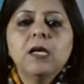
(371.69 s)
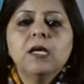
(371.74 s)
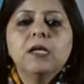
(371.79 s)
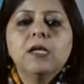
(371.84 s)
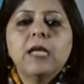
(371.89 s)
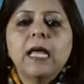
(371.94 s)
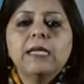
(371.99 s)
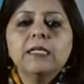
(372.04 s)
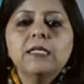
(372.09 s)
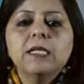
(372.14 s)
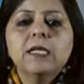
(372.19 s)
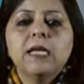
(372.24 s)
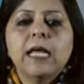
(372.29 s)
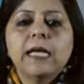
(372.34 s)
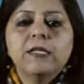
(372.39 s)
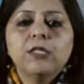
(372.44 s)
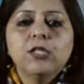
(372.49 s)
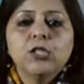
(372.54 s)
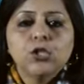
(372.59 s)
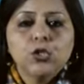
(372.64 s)

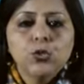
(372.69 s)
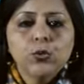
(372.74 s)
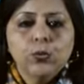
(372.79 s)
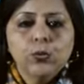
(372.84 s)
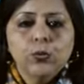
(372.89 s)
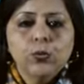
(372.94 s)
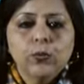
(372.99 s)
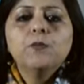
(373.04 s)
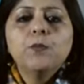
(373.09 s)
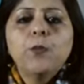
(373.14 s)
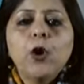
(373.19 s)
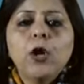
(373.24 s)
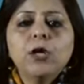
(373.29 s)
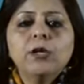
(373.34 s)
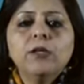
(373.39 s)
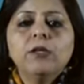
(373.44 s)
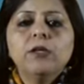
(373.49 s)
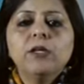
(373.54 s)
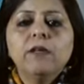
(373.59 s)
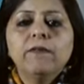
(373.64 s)
1992.
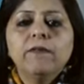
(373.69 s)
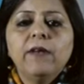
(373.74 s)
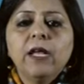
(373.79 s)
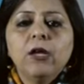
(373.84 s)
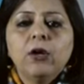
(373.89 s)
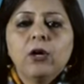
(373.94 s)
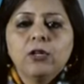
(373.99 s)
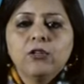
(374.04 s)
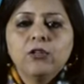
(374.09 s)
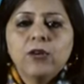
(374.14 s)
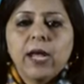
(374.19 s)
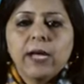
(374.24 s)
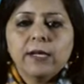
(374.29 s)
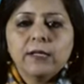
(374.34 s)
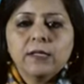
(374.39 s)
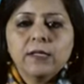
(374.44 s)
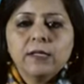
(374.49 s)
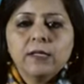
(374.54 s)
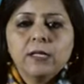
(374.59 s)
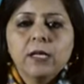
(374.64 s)
Spot delivery
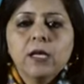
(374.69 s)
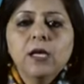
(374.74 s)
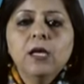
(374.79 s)
contracts